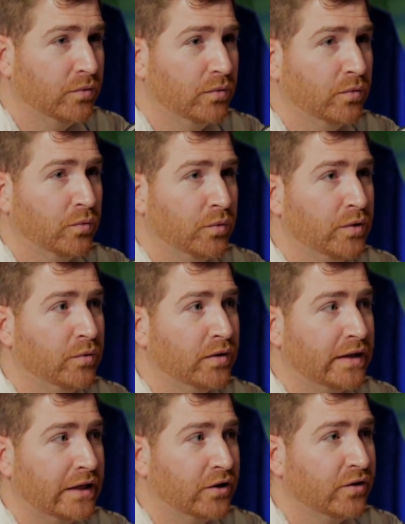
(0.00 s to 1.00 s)
we will
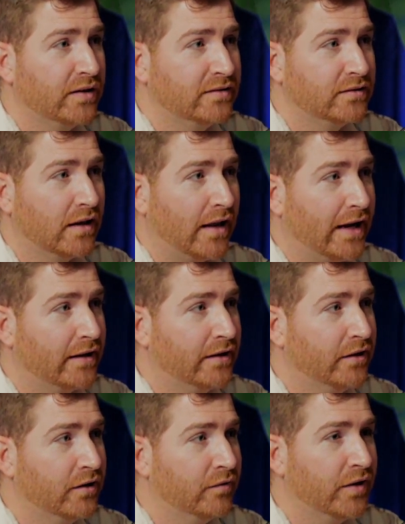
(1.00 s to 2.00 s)
increase the
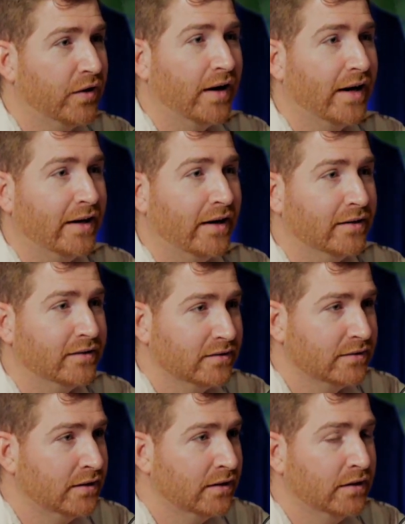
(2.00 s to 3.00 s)
likelihood of their readiness
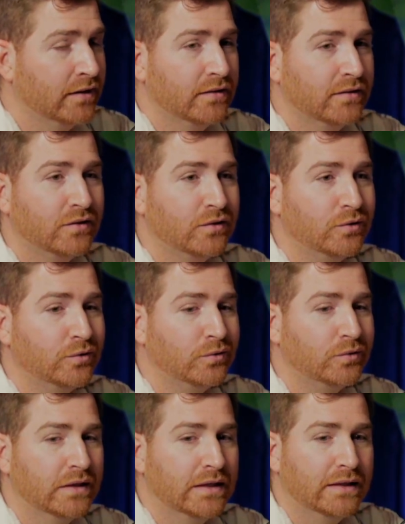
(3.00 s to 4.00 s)
to
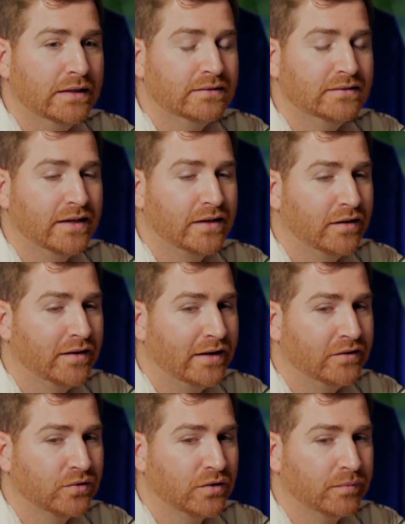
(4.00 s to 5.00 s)
take on
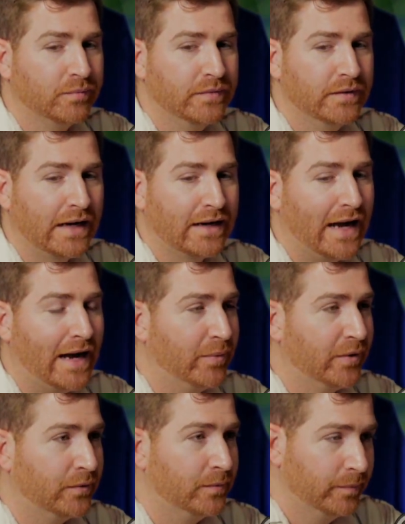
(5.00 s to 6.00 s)
that
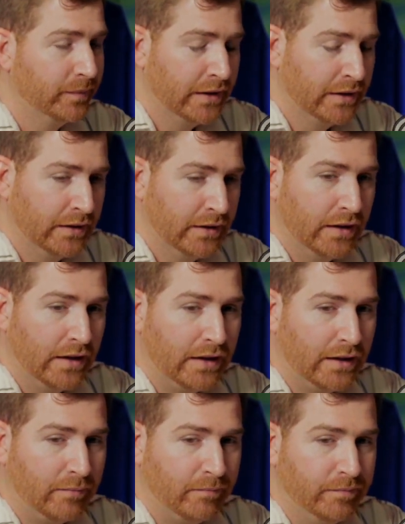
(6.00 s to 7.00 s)
capital.
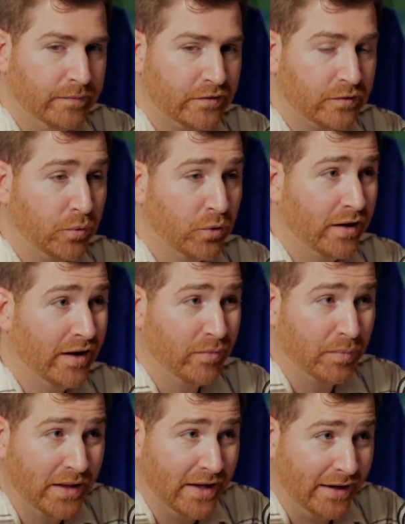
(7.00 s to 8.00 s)
It's important to have a
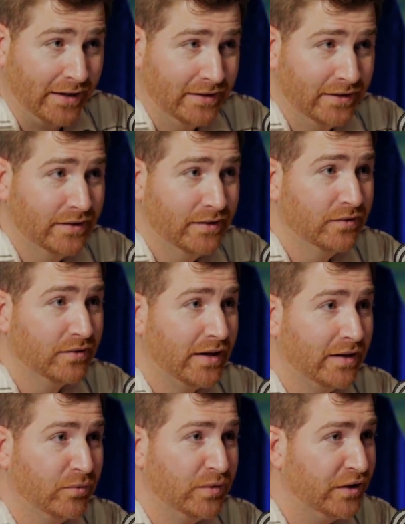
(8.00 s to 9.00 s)
plan, right?
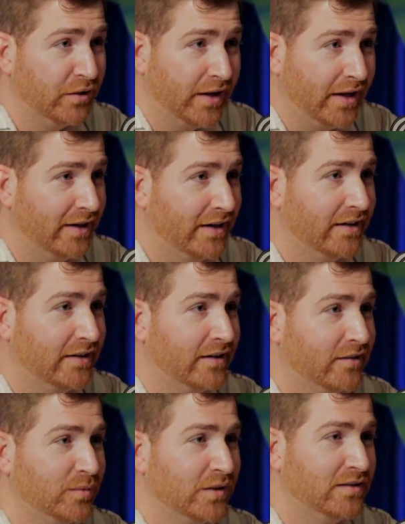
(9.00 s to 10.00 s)
And we know that at the
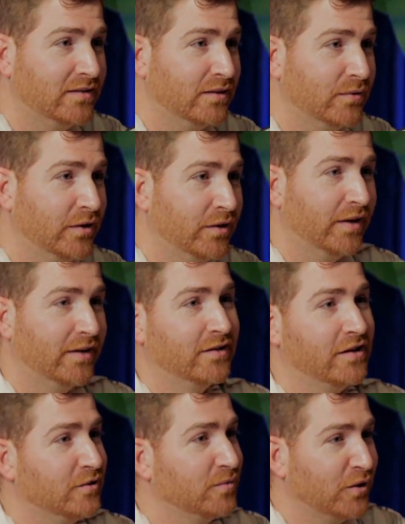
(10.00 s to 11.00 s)
SBDC. We know that as
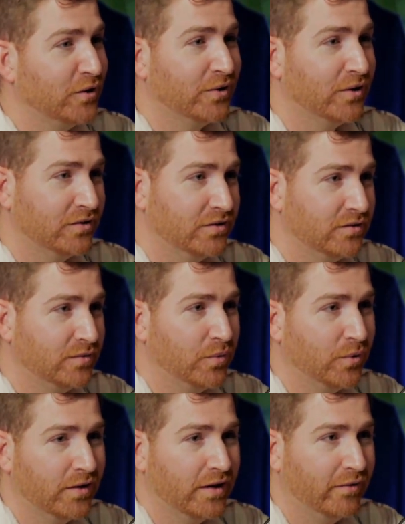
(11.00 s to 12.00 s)
entrepreneurs. It's
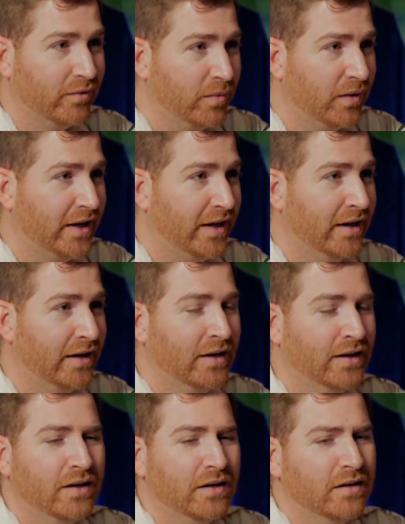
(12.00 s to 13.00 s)
important to have a plan,
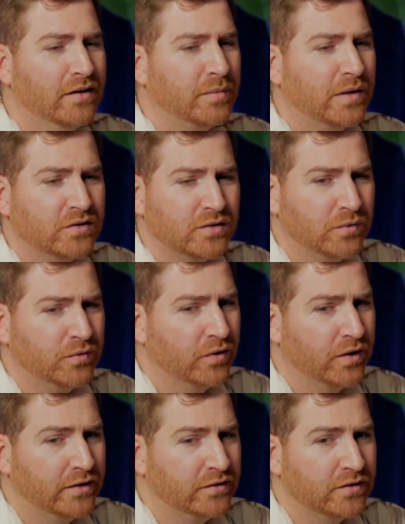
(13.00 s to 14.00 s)
especially before
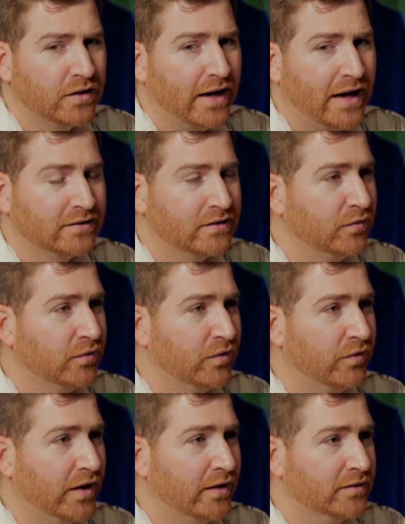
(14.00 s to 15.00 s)
you start asking for
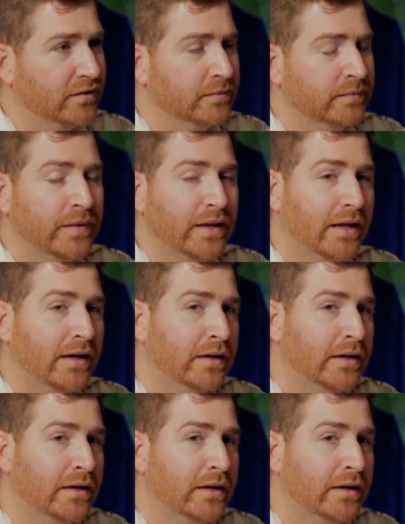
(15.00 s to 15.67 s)
funds. And